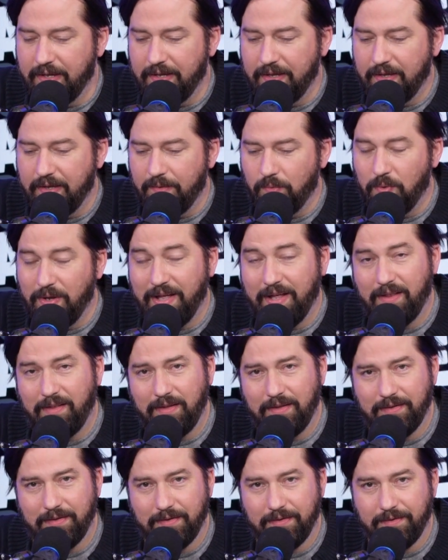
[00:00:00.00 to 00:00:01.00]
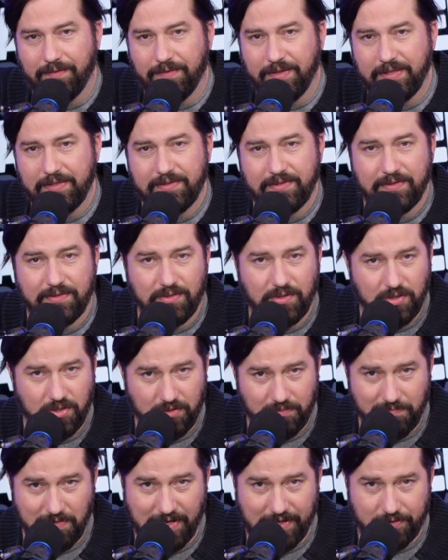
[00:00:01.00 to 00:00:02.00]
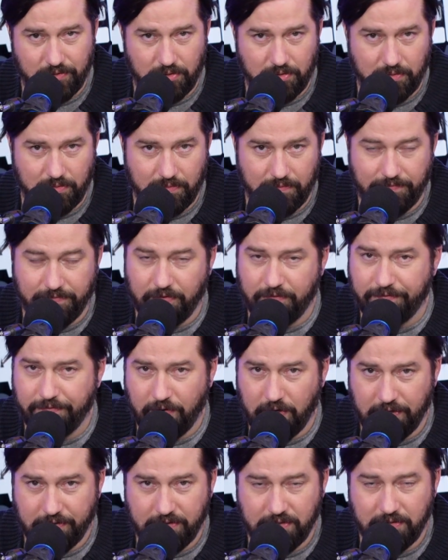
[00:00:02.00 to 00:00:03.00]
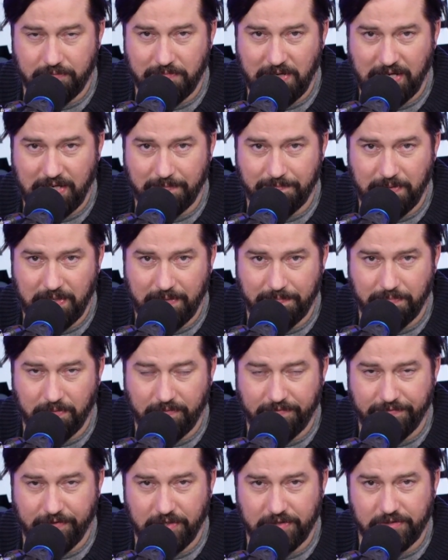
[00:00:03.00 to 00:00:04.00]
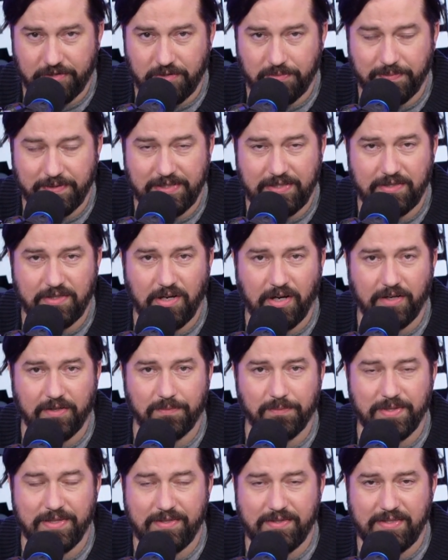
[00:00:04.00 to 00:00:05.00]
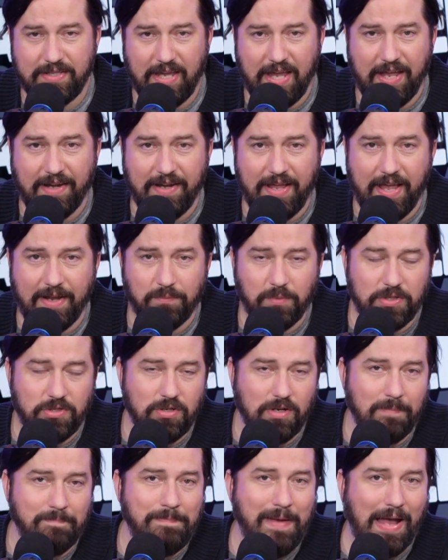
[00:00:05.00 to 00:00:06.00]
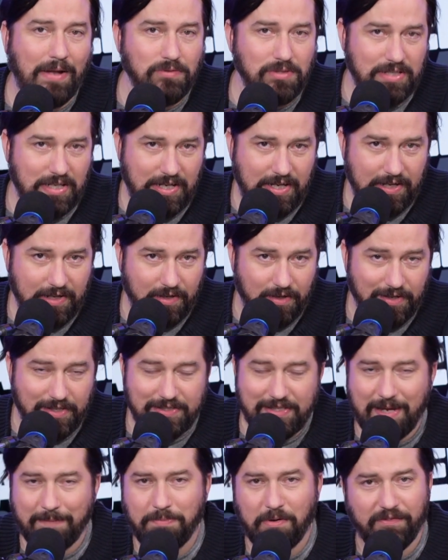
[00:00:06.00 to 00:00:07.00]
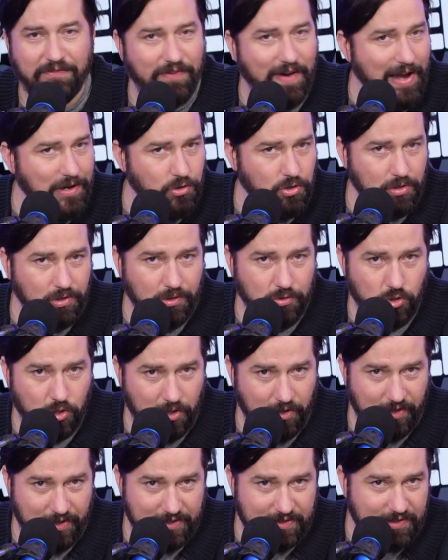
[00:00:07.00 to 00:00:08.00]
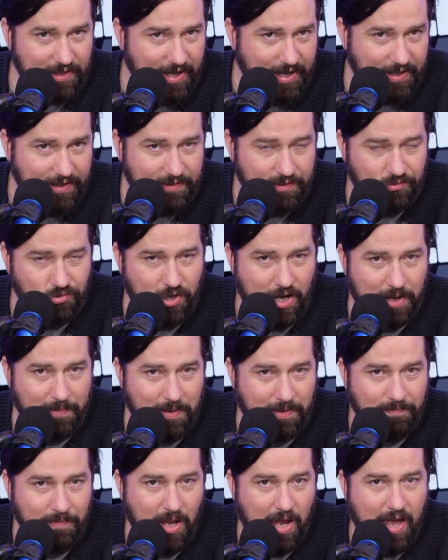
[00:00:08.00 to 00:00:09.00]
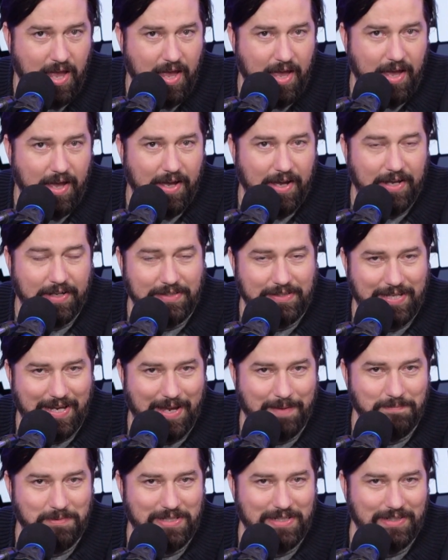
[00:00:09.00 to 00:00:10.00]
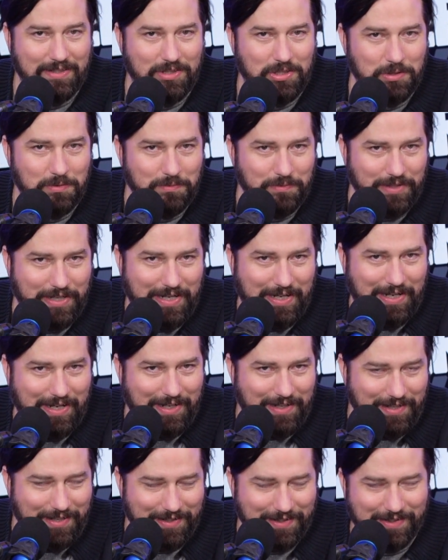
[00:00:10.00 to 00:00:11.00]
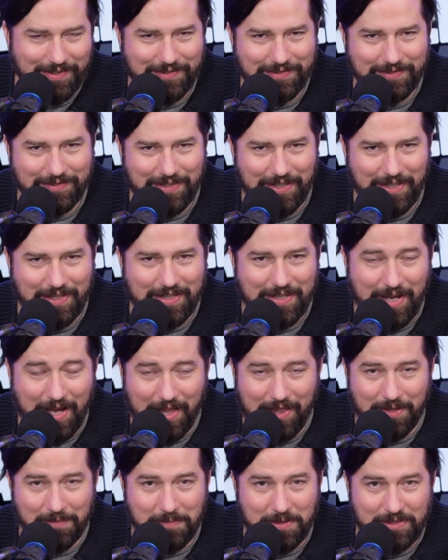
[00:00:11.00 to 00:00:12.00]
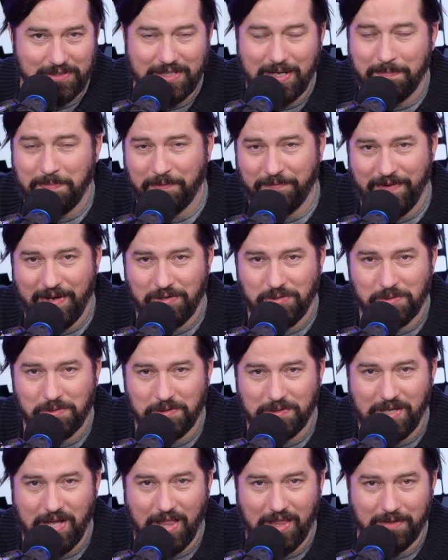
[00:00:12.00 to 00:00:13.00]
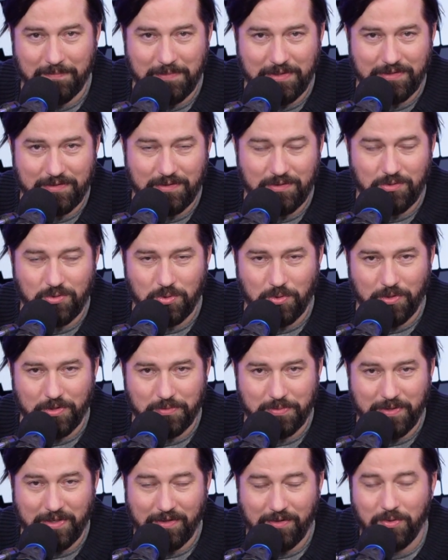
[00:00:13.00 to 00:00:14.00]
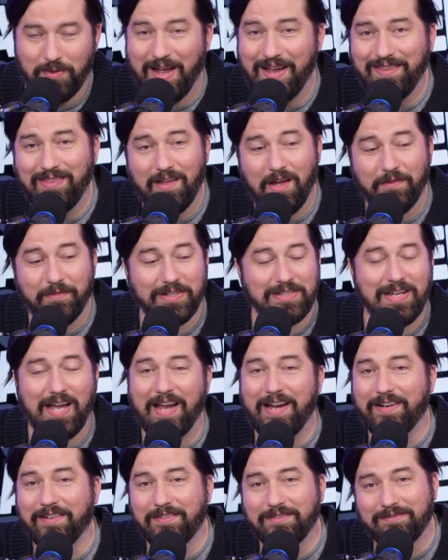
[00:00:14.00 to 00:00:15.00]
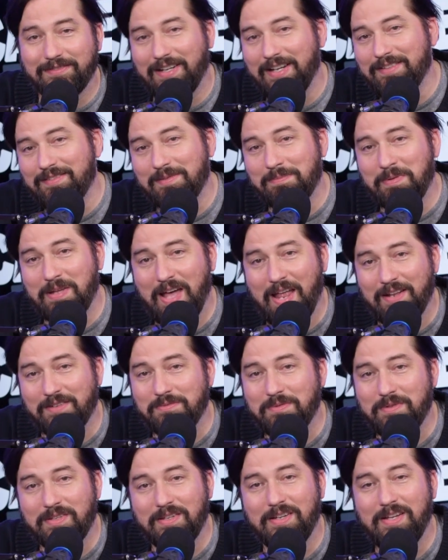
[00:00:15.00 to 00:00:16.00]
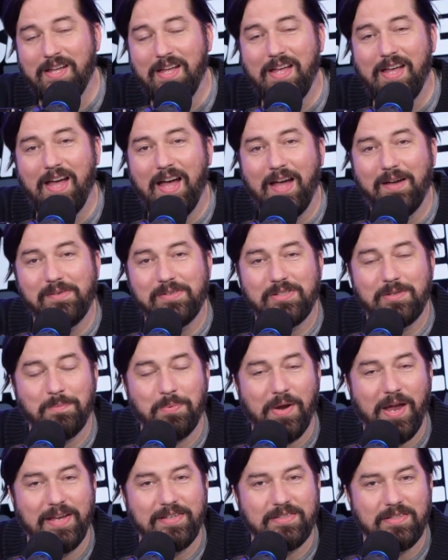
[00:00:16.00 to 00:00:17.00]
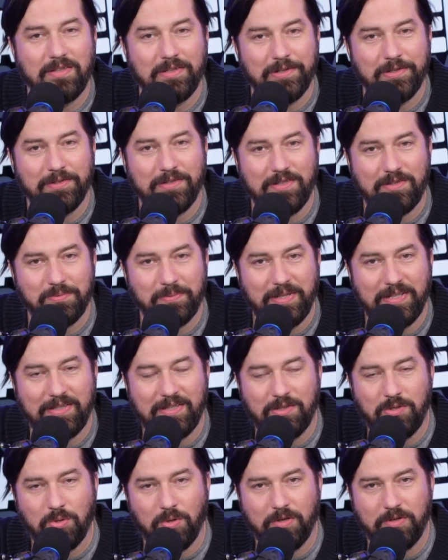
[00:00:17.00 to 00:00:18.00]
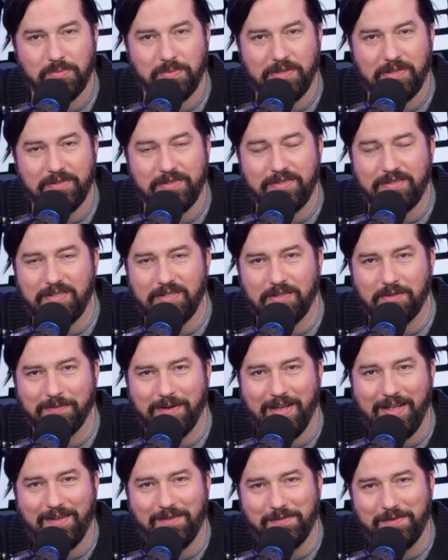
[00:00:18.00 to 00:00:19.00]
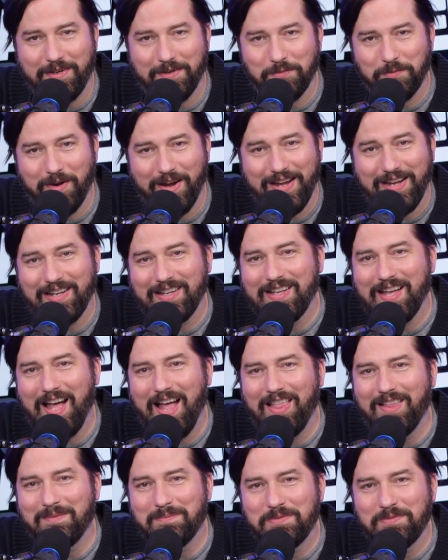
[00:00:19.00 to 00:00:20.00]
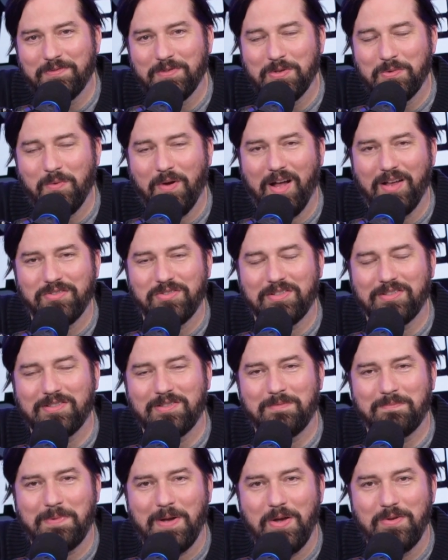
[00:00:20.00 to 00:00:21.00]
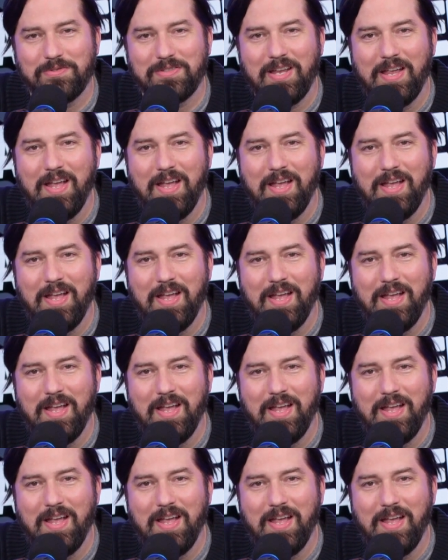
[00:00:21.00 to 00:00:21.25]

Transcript: Well, this is too much for far too many people. First, we start with CNN. What you're about to hear is a professional journalist, ladies and gentlemen, attempting to read a columnist, a professional columnist, George Will, who I thought retired. To be honest with you, I was surprised to learn this week that George Will is still around and writing columns for the Washington Post.